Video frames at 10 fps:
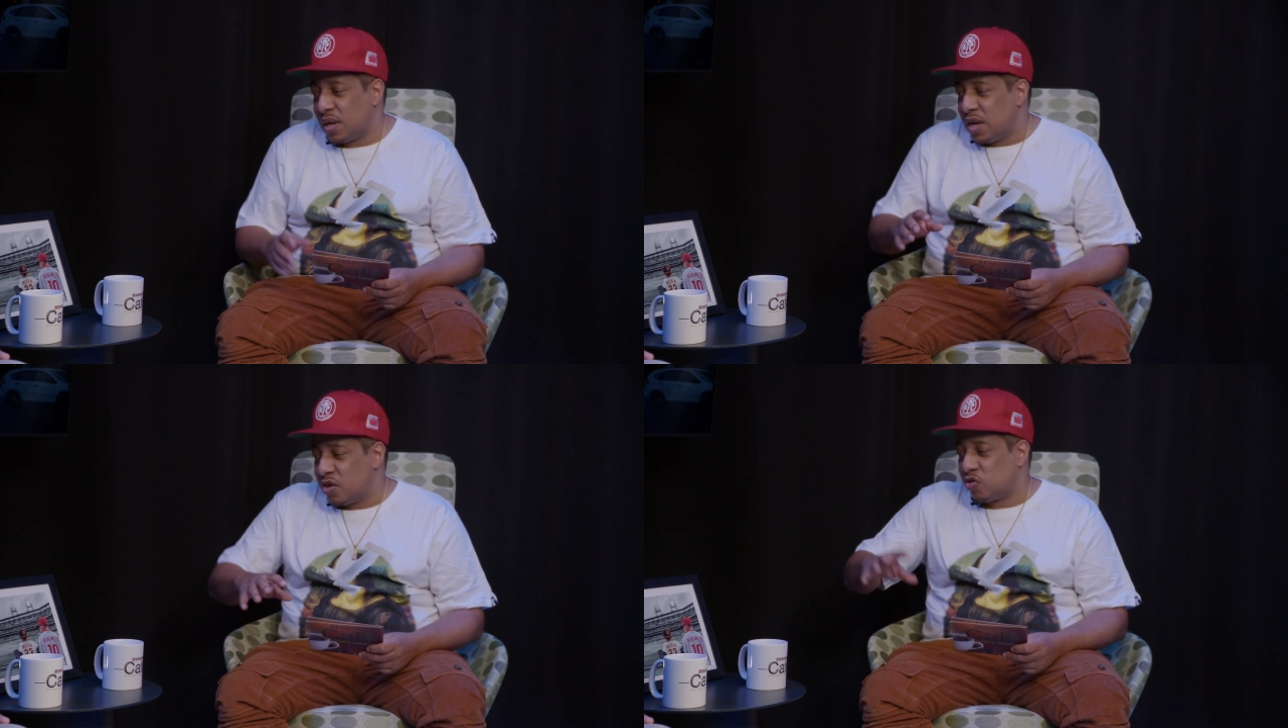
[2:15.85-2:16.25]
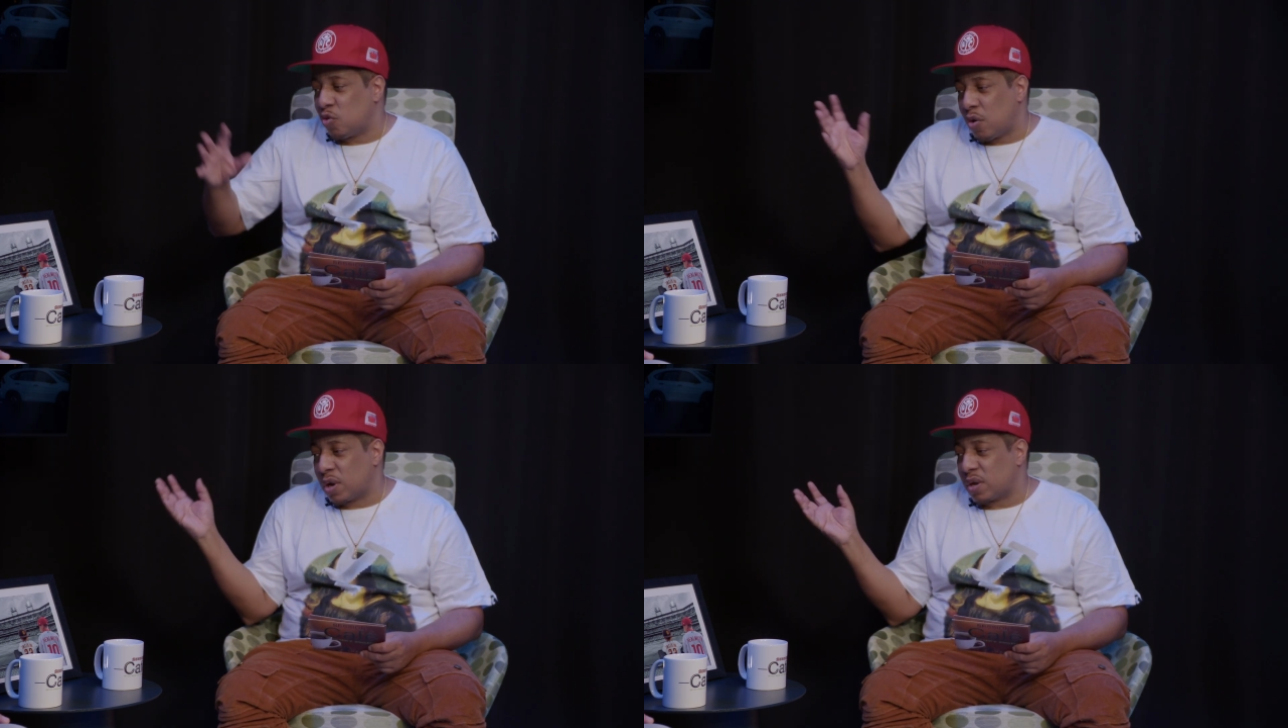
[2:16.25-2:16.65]

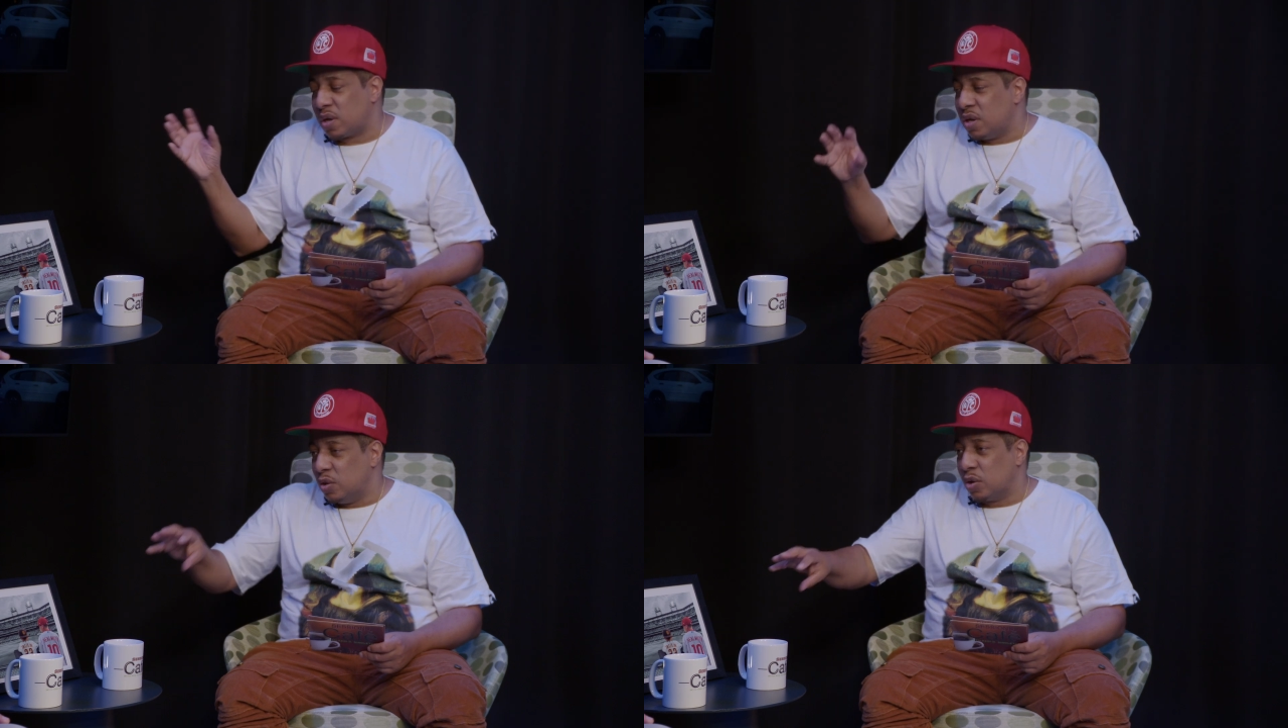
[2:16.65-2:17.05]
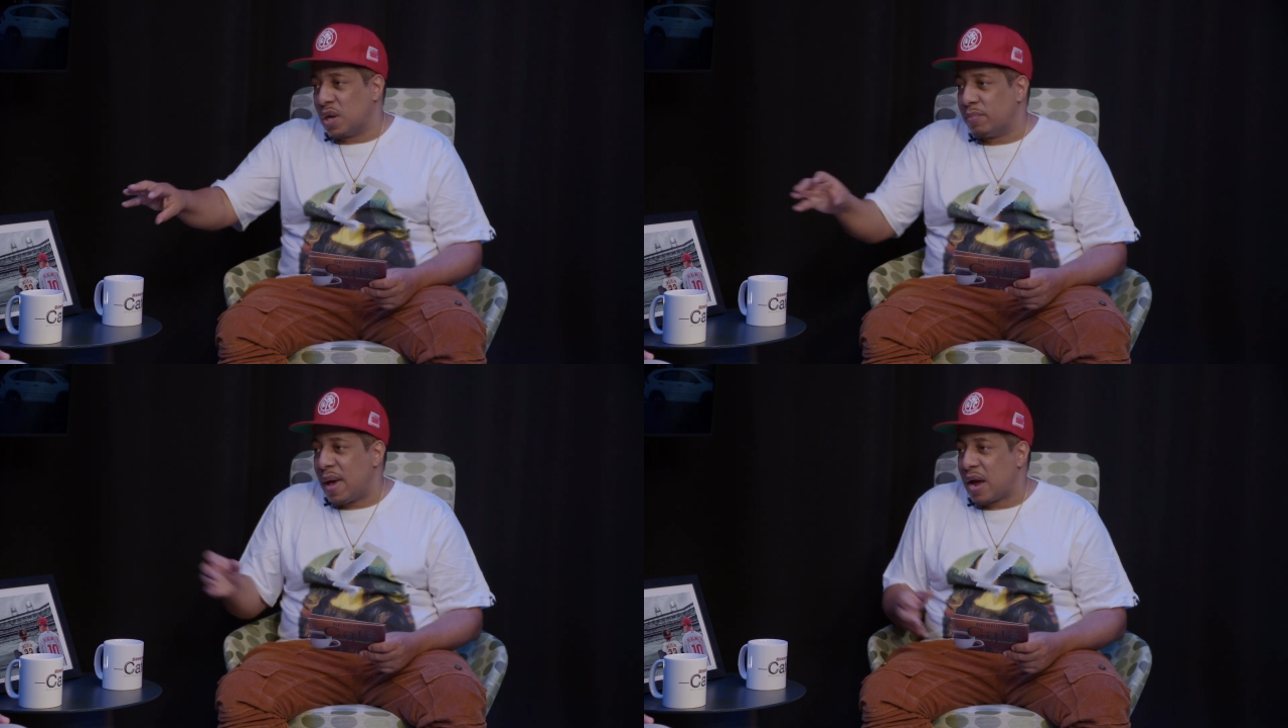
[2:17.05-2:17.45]
historic
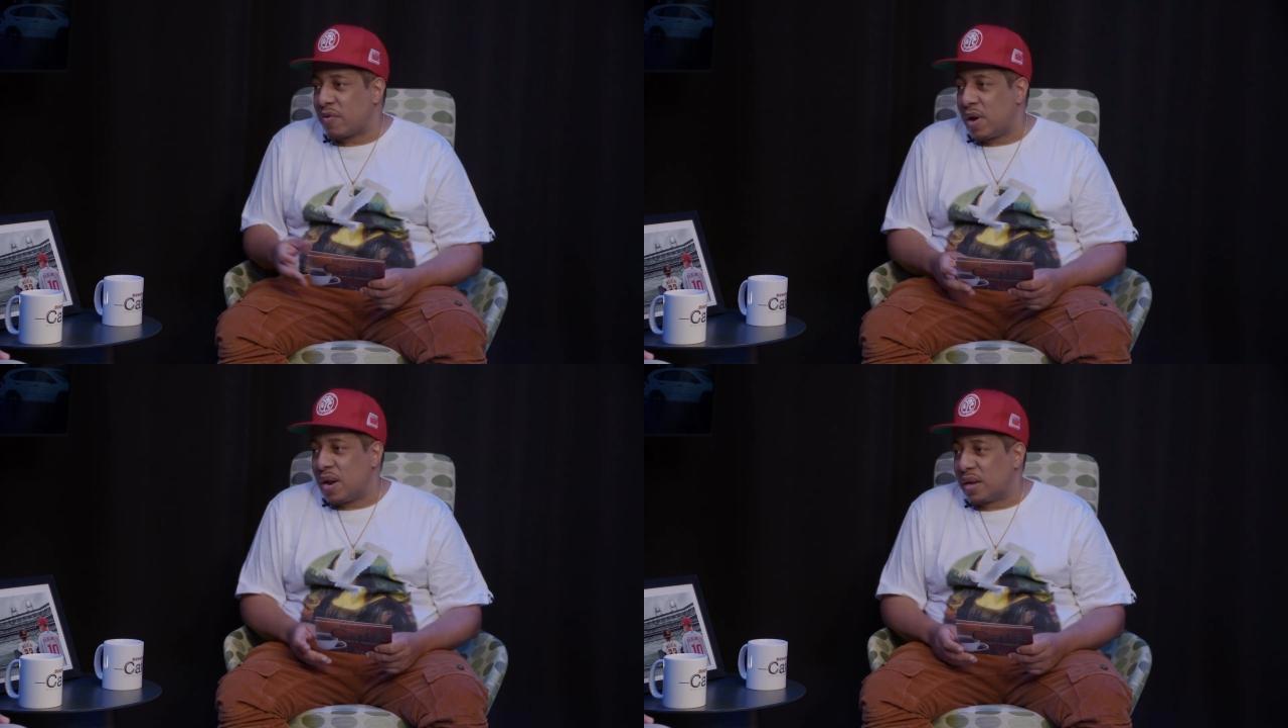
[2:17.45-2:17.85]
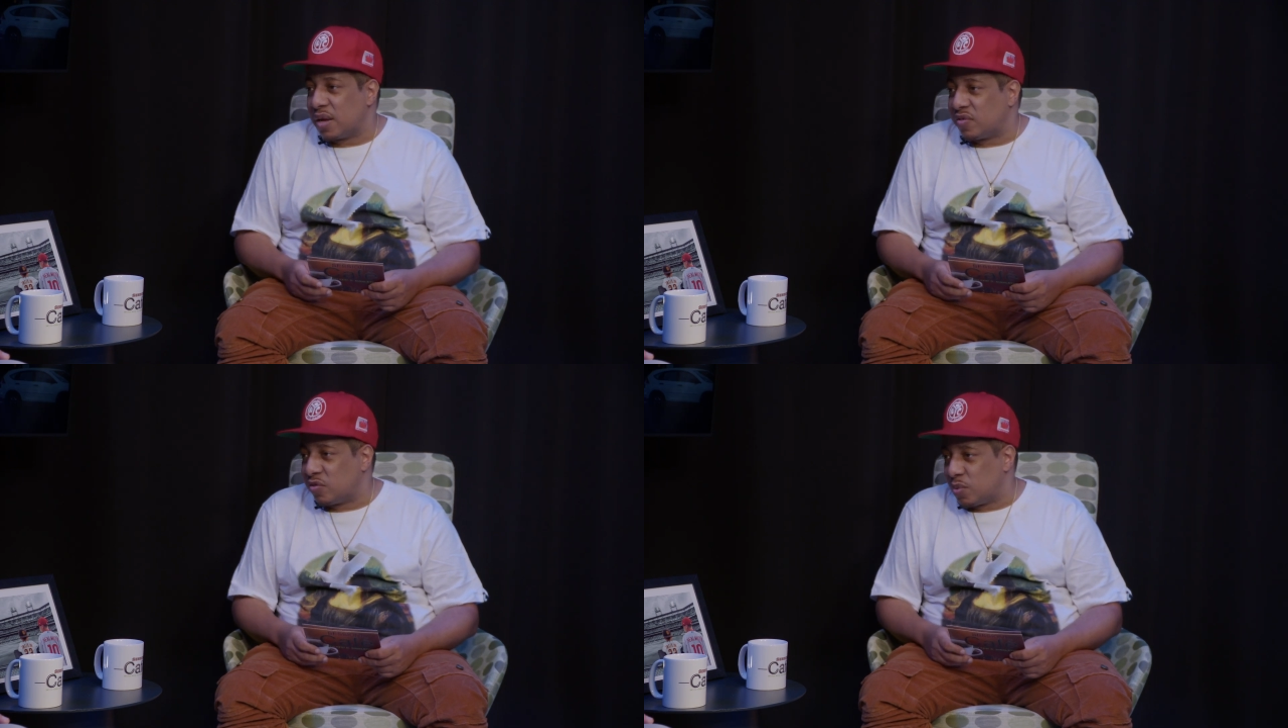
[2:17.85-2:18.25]
looking background, I
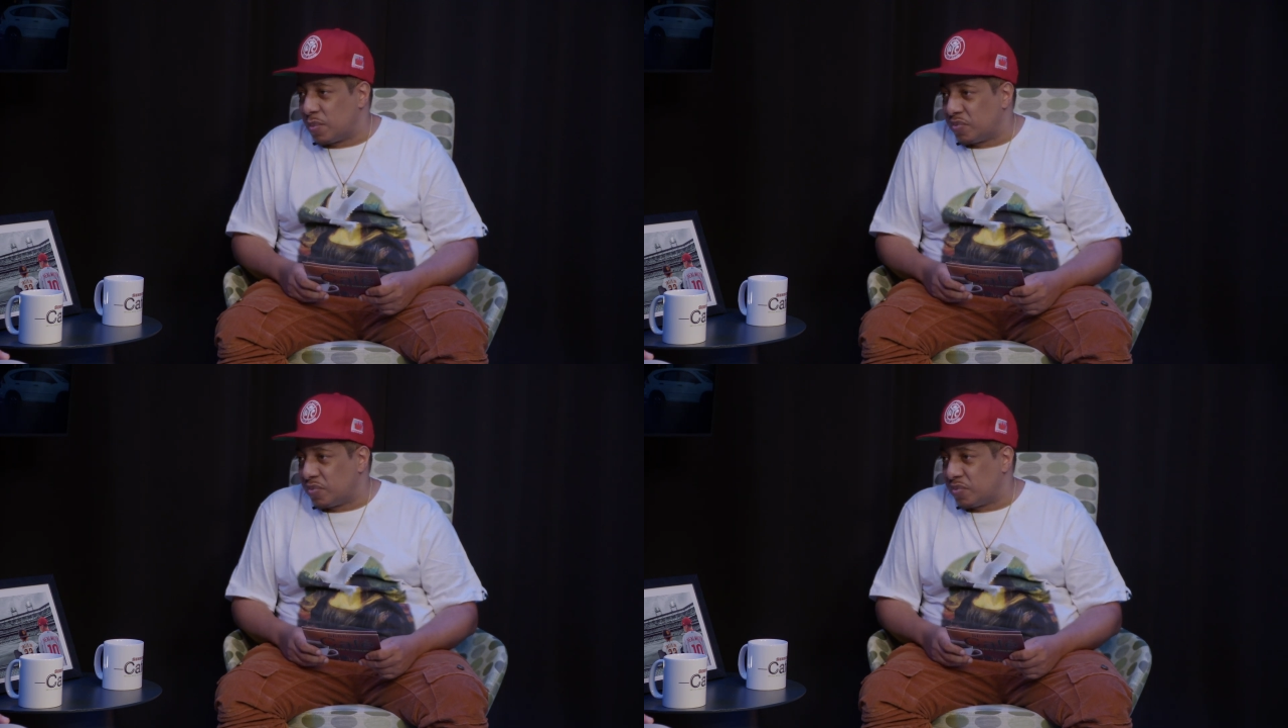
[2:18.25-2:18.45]
guess is what I'm